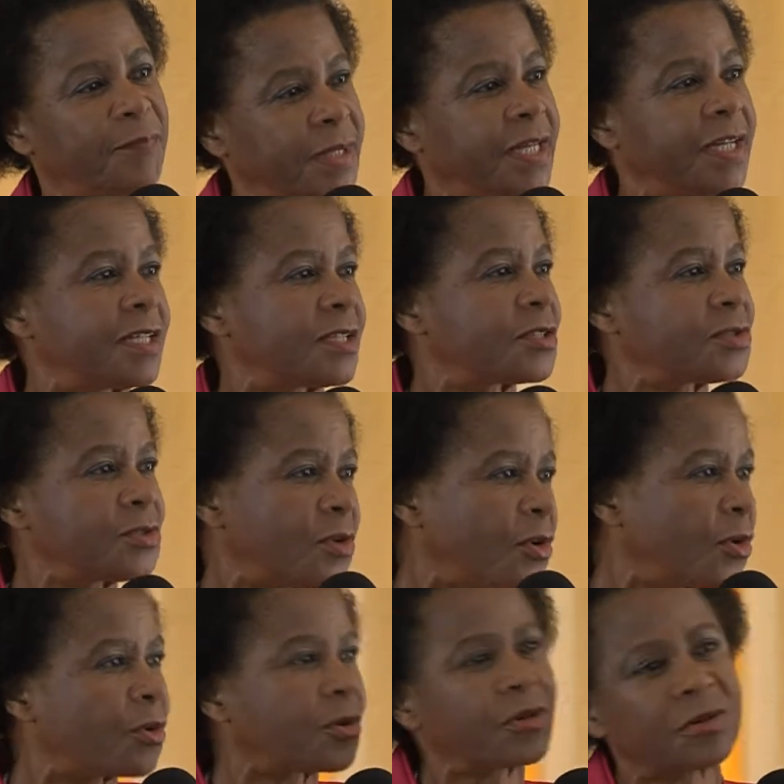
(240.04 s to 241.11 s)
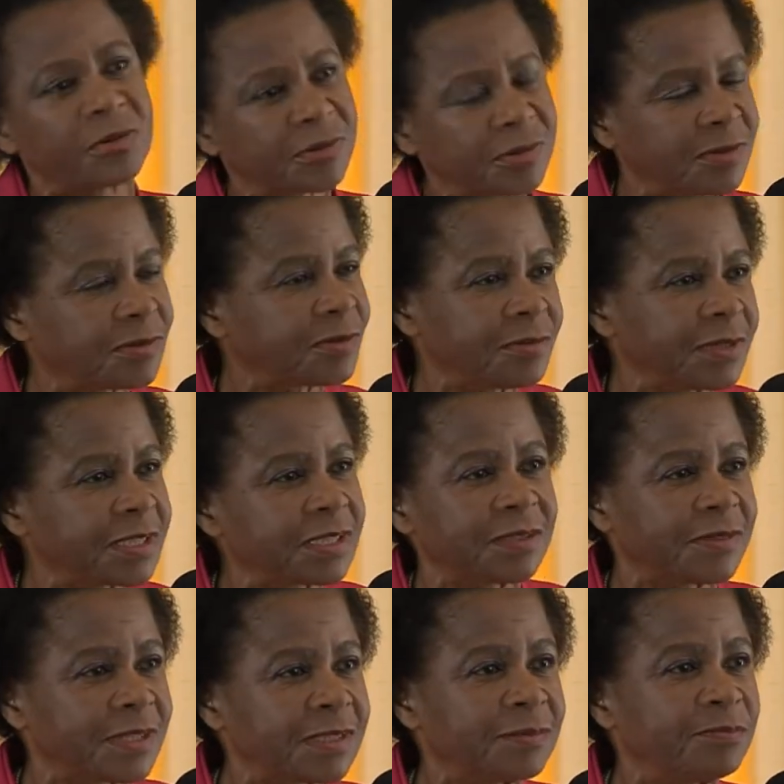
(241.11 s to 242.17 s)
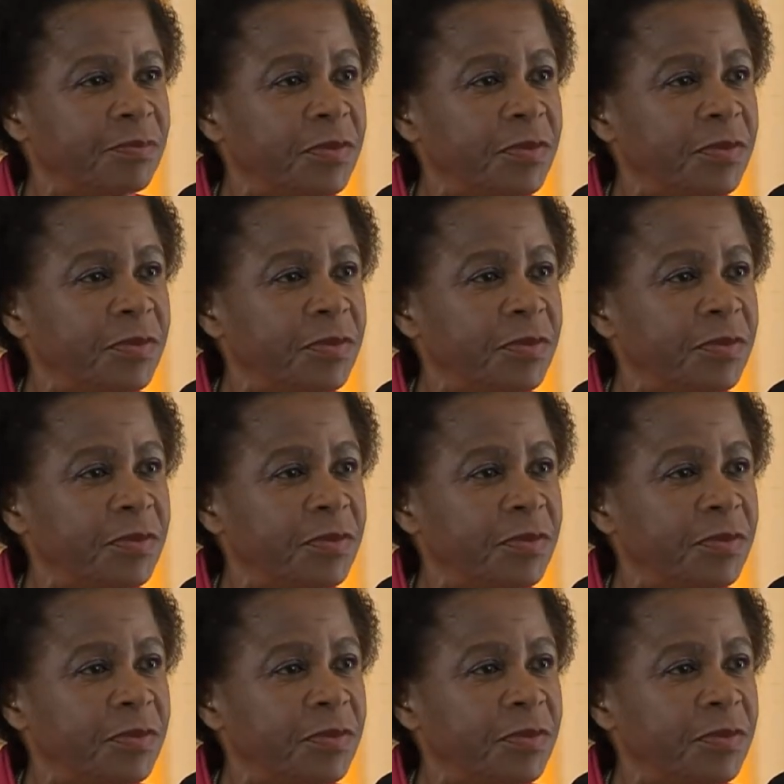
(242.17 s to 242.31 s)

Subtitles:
bigger stock, whatever